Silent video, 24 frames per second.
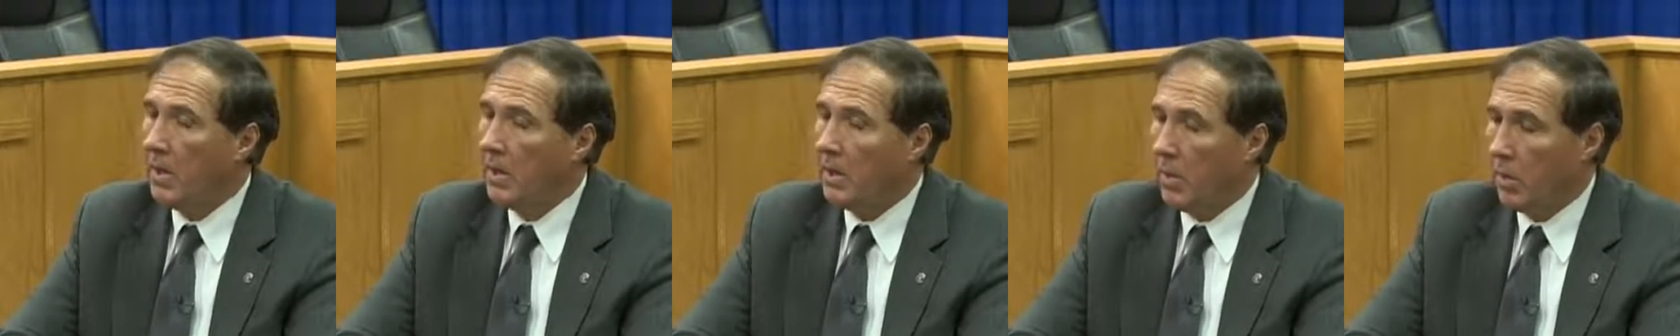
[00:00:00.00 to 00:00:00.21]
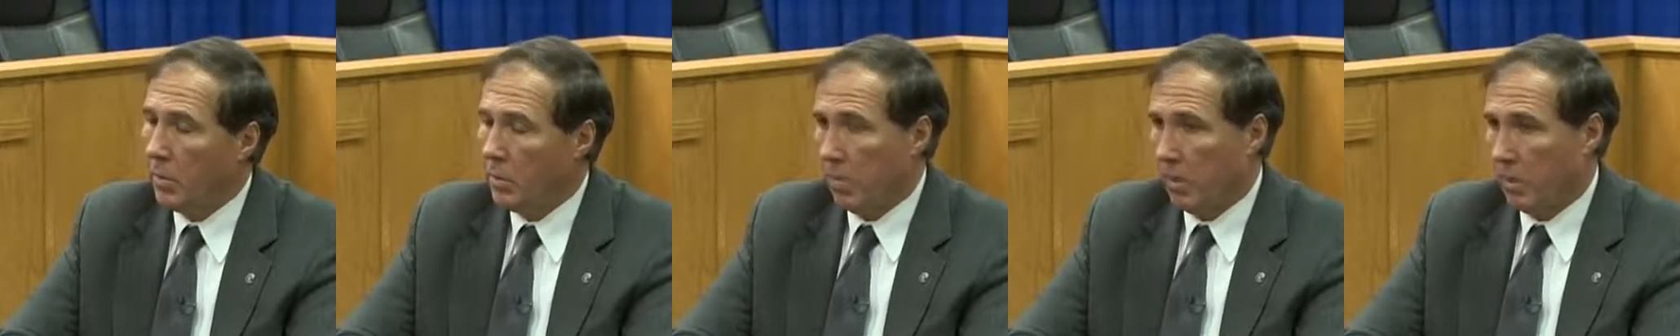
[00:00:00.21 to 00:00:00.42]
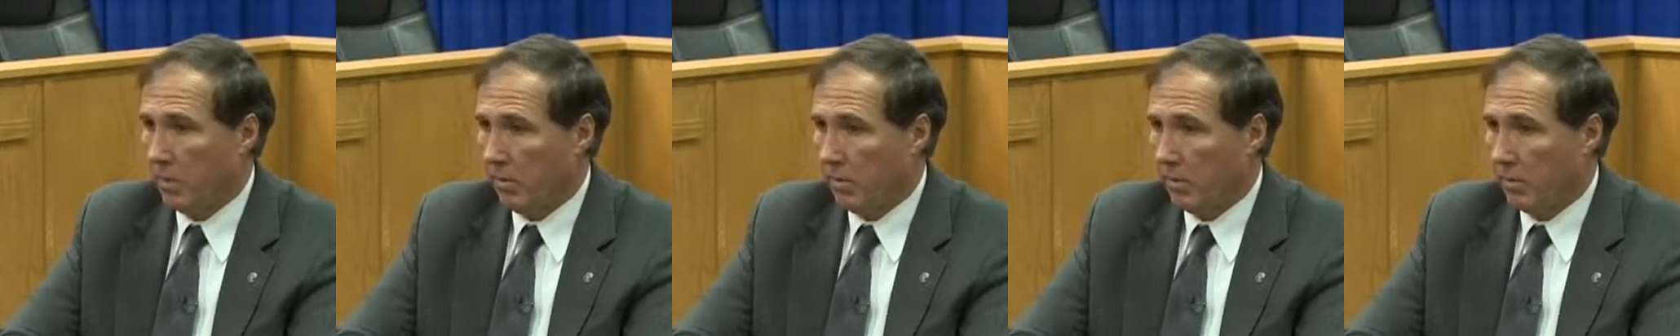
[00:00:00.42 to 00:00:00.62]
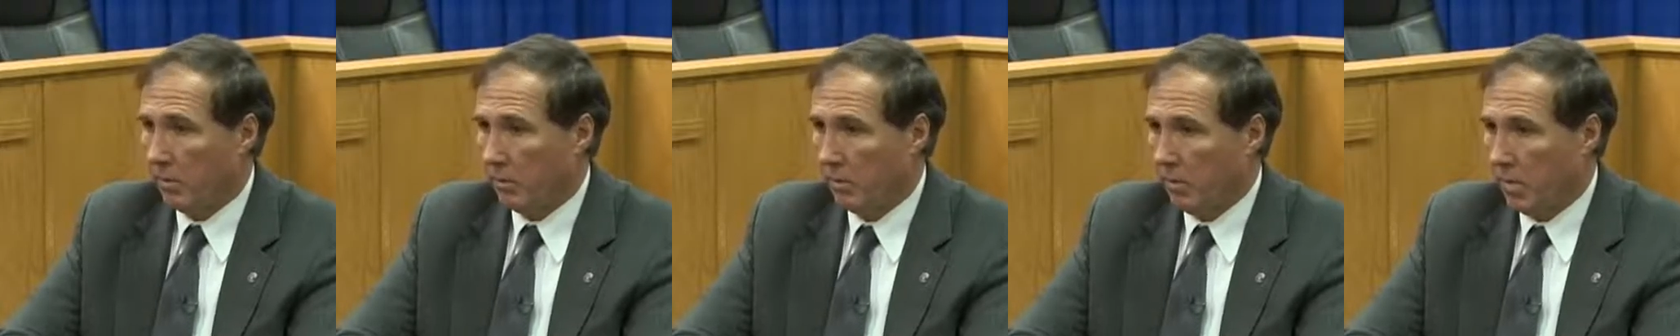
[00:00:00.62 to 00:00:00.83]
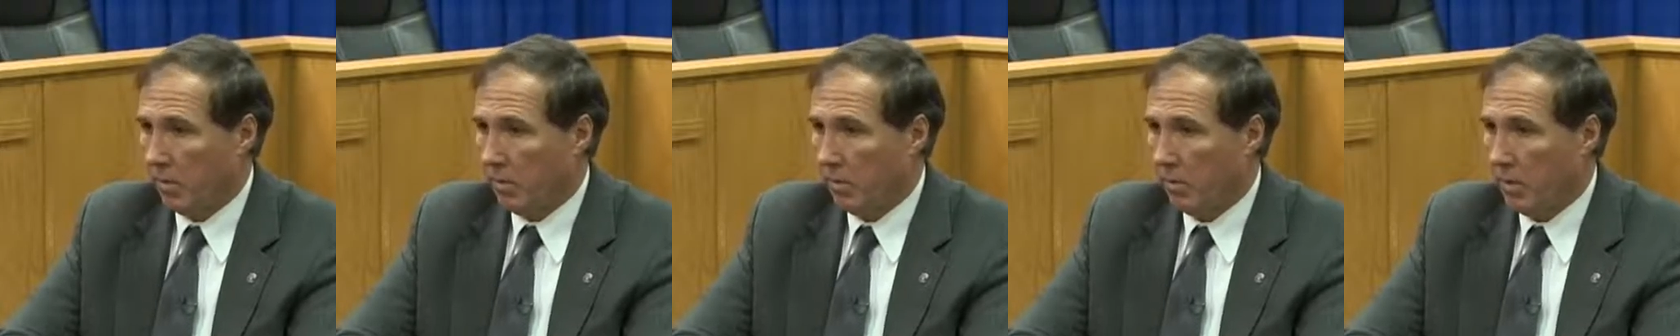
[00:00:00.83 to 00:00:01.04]
They were here in the
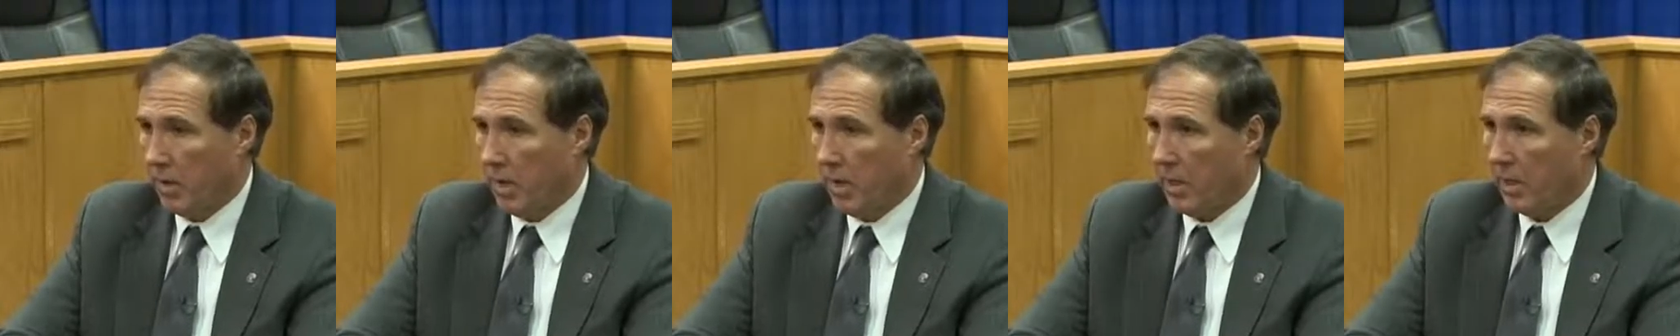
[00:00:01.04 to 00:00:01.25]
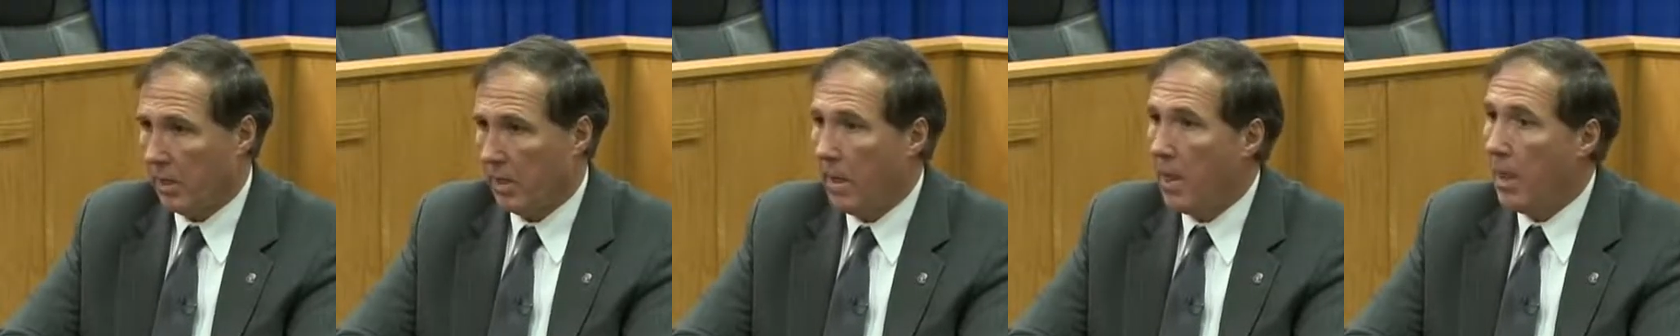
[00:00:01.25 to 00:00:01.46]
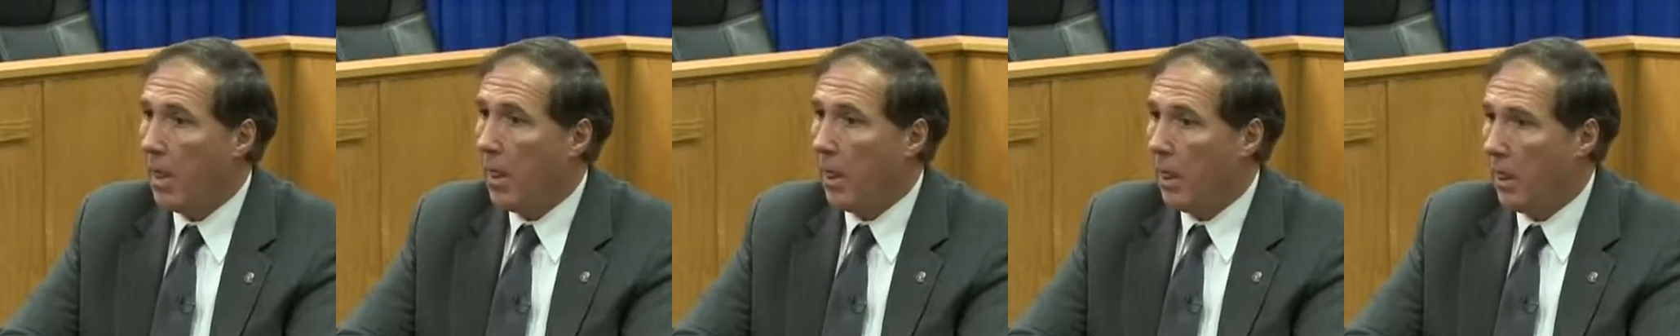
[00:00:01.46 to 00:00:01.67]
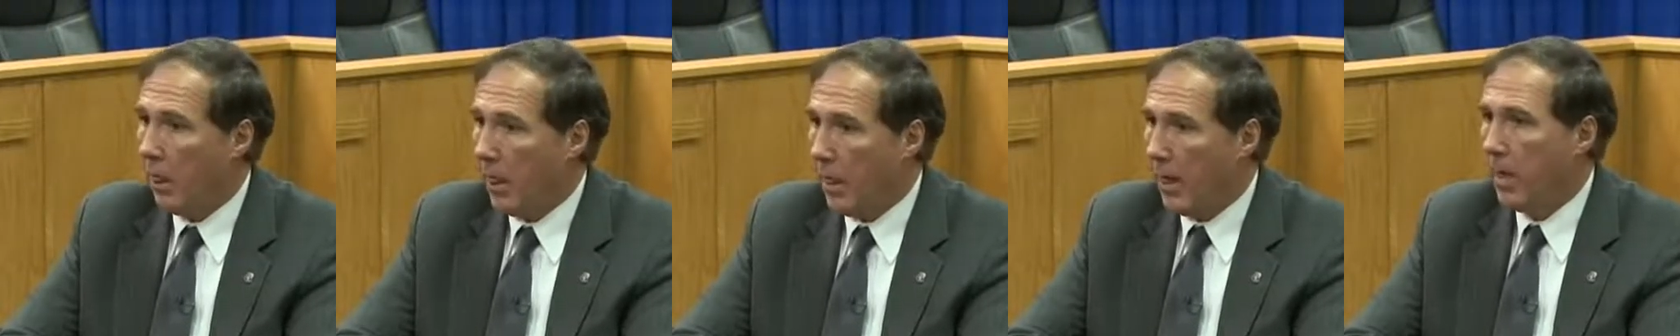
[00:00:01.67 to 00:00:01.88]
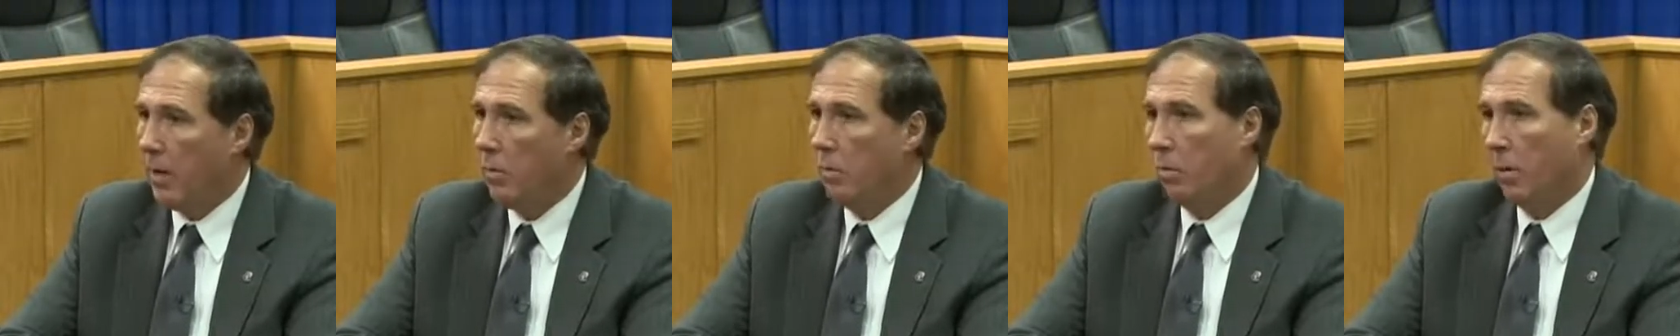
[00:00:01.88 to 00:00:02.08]
state of Rhode Island.
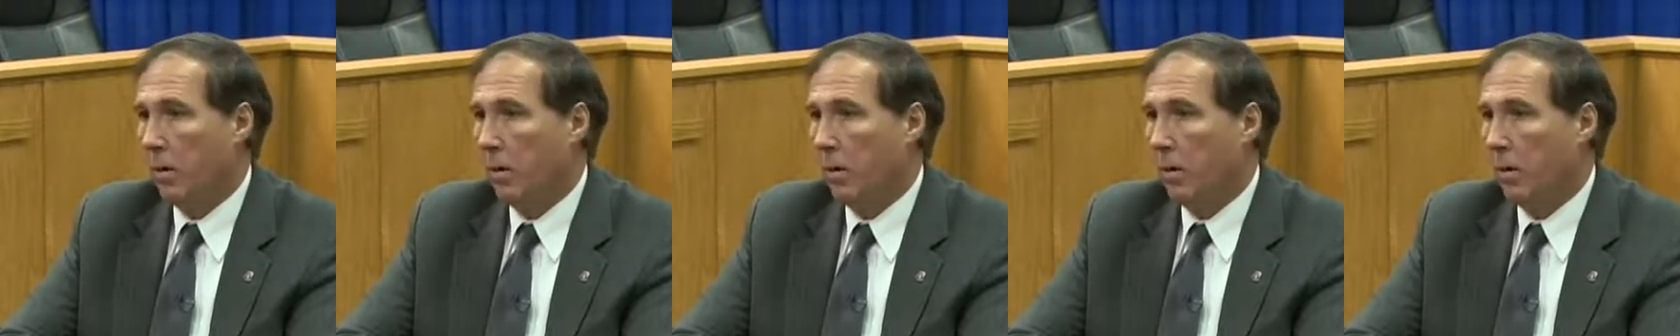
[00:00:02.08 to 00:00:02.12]
They